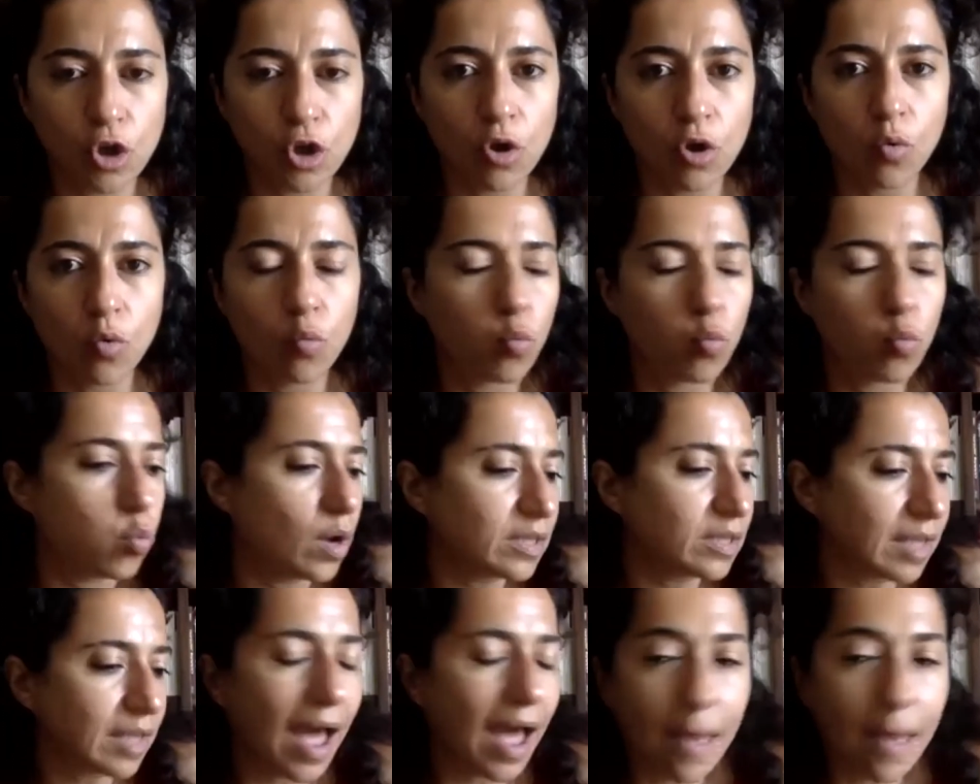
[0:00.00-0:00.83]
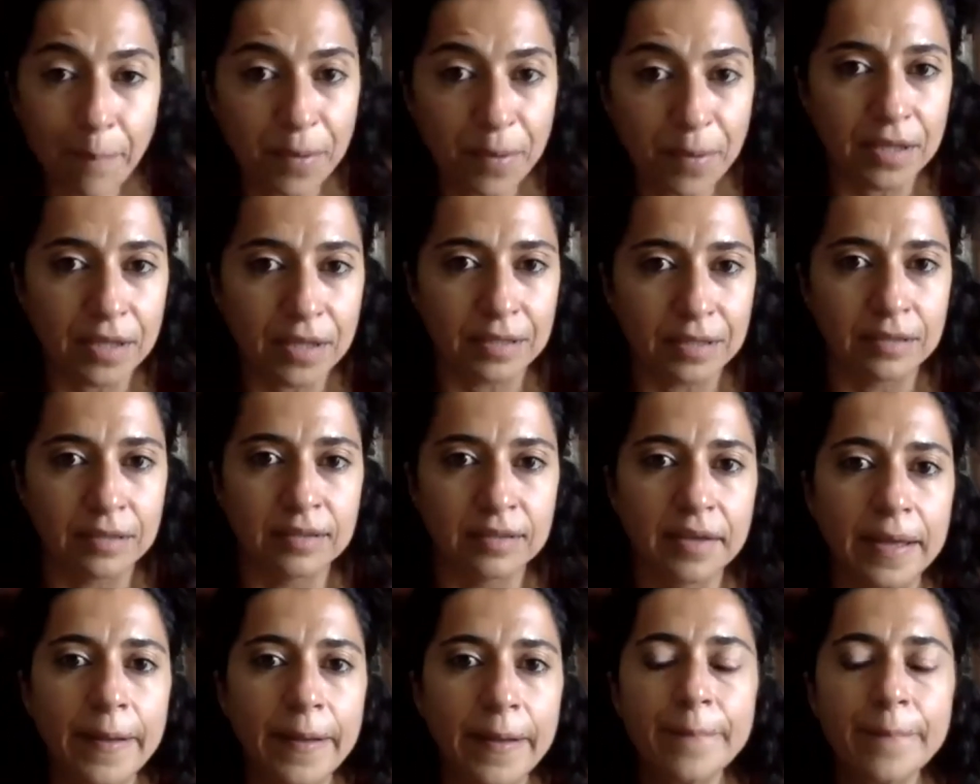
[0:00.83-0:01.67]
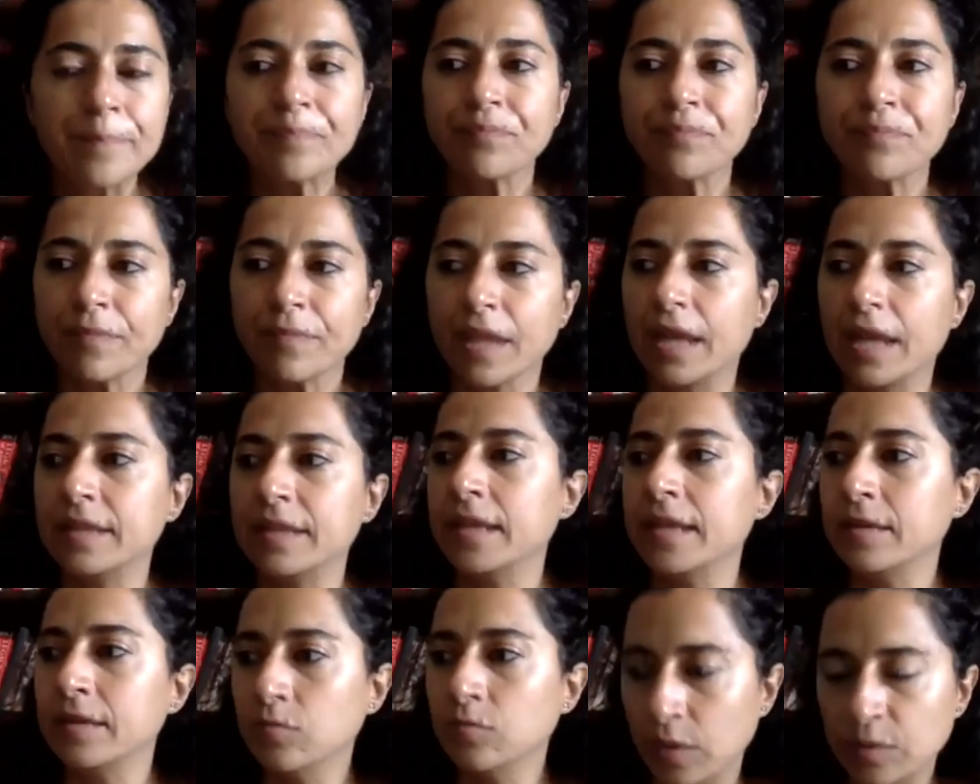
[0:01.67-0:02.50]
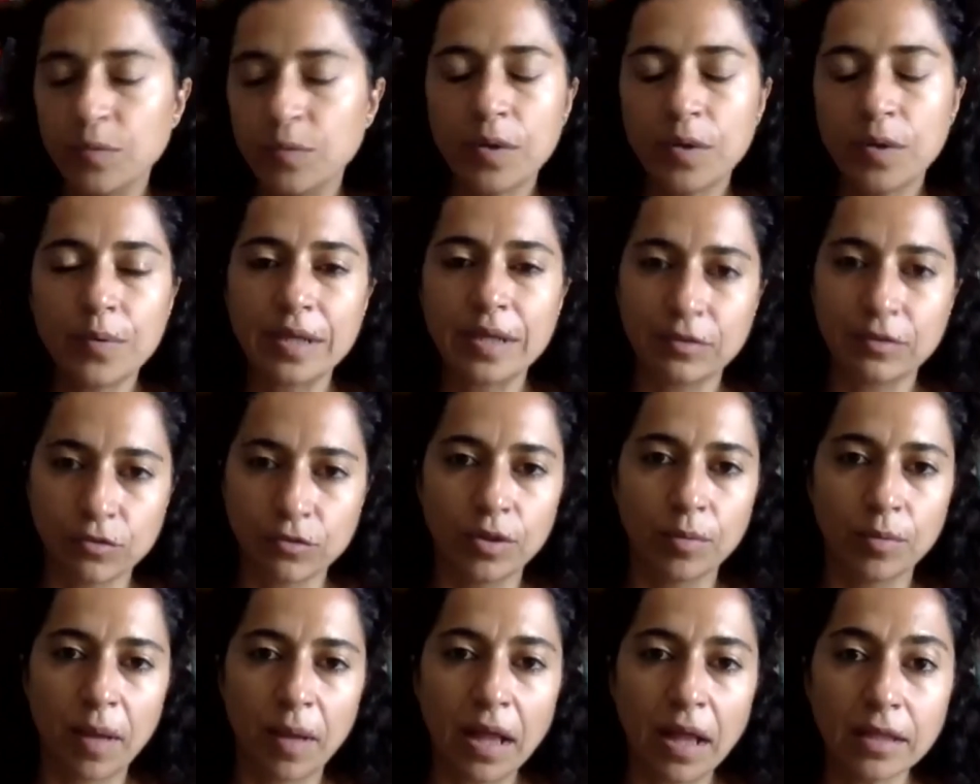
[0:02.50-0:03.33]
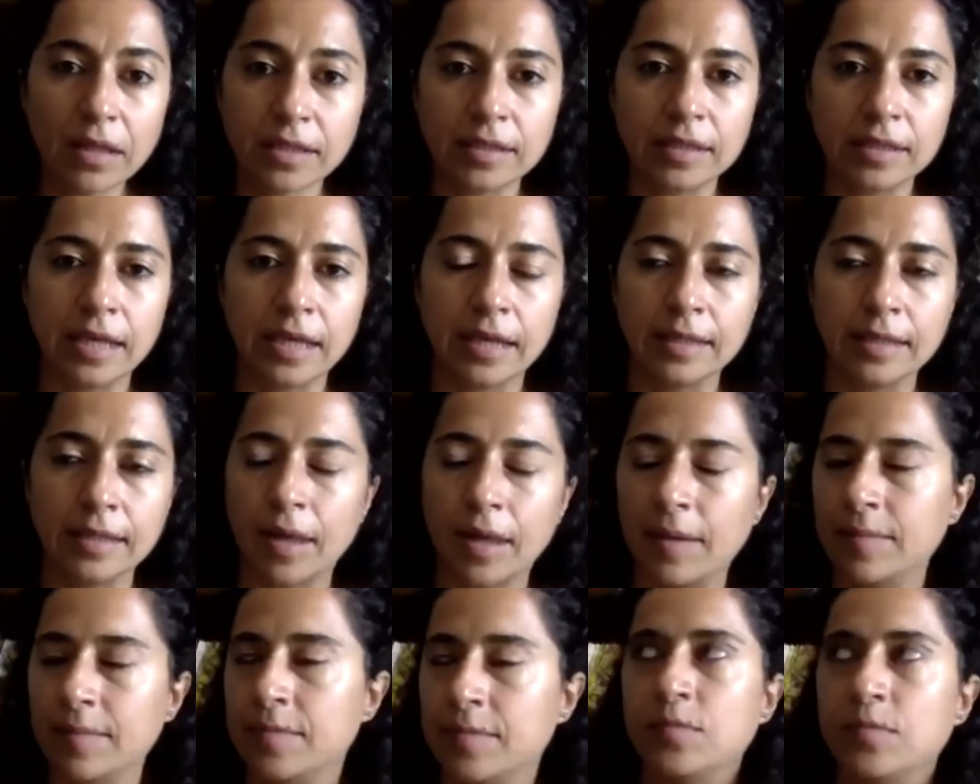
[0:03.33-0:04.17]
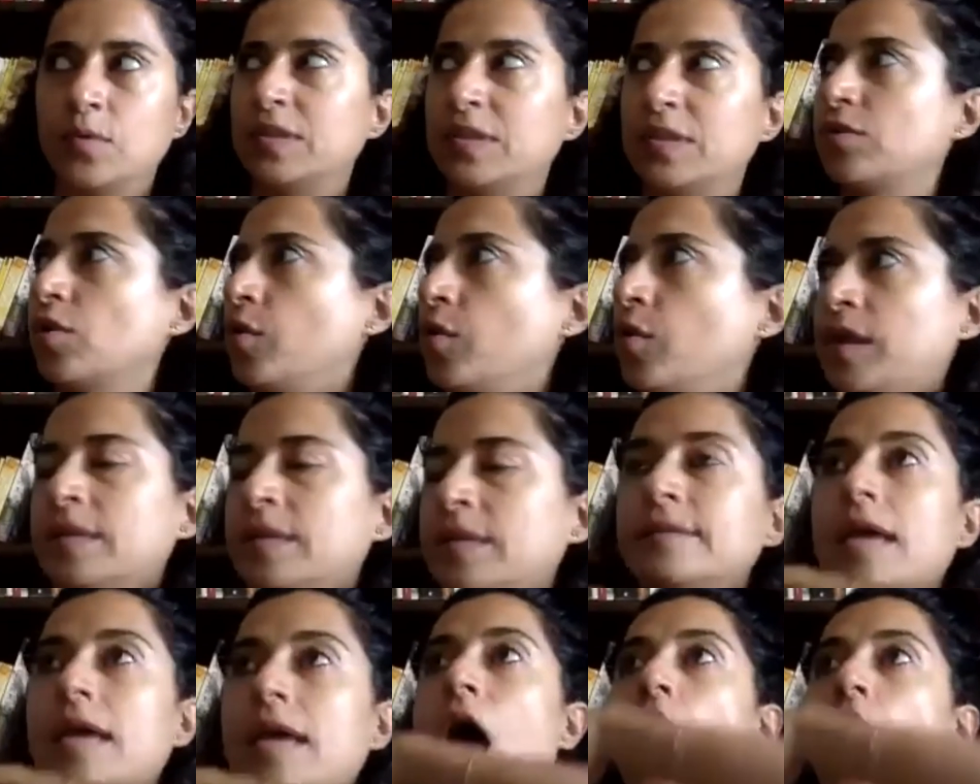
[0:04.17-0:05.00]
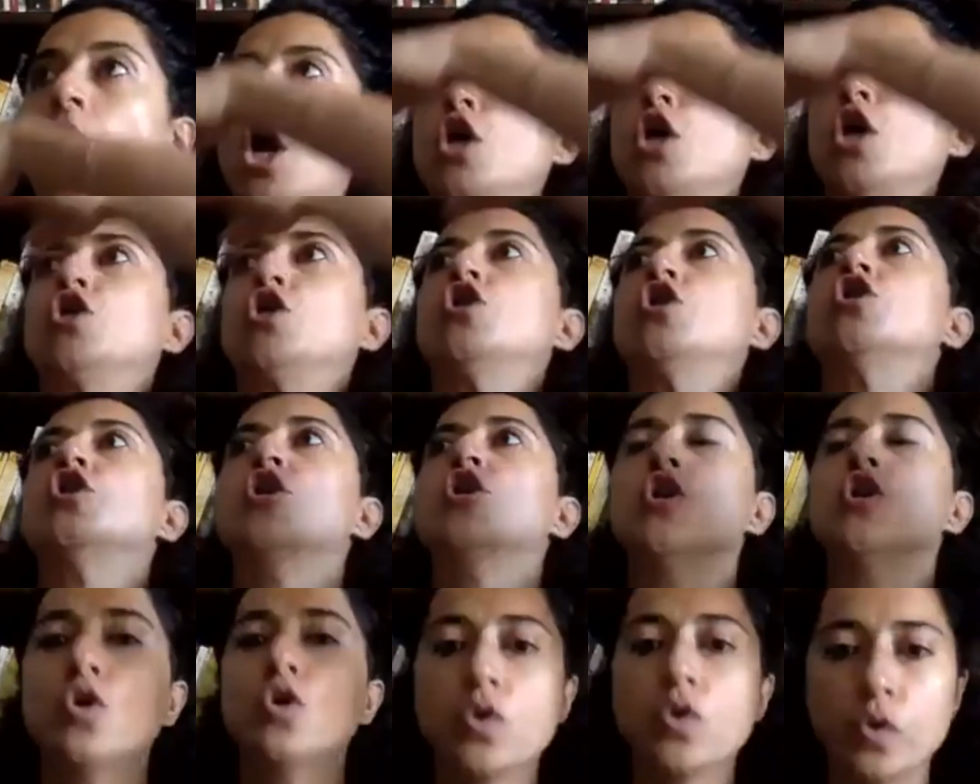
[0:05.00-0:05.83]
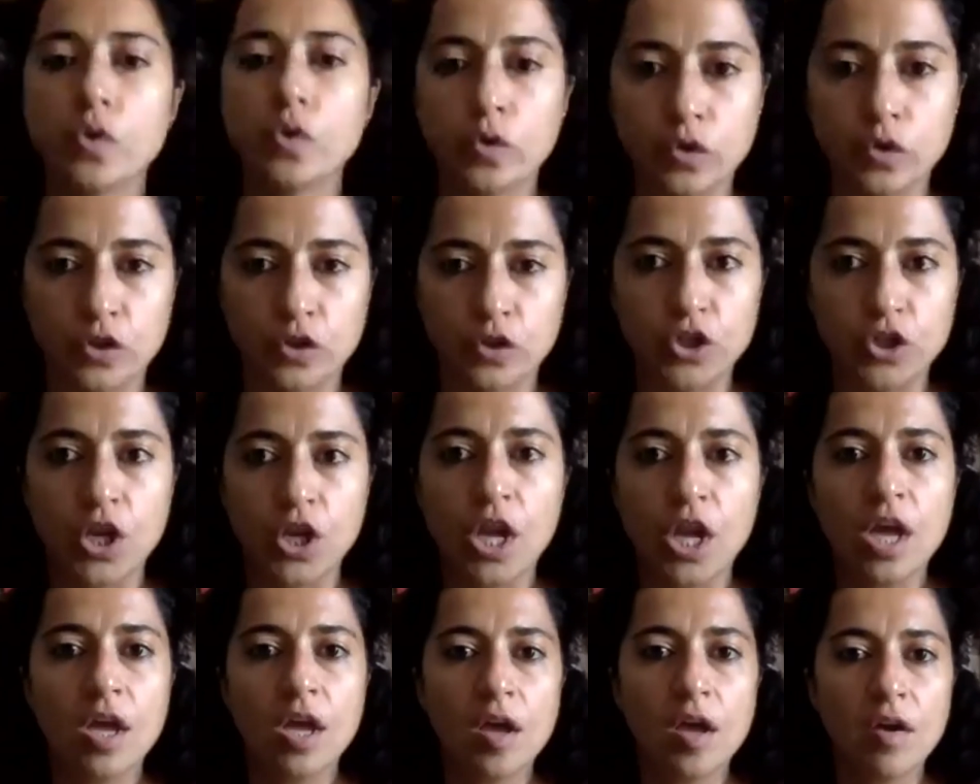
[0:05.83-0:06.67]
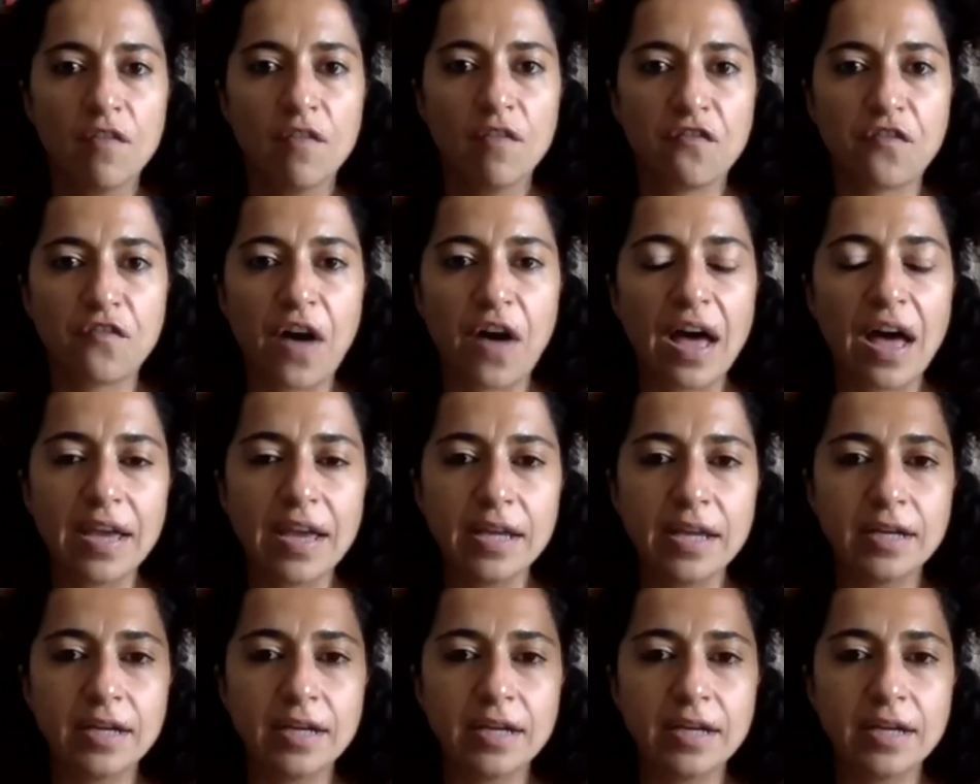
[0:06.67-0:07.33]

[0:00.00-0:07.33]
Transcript: What happened? And then when we went to the balcony, and I mean, we saw this huge fire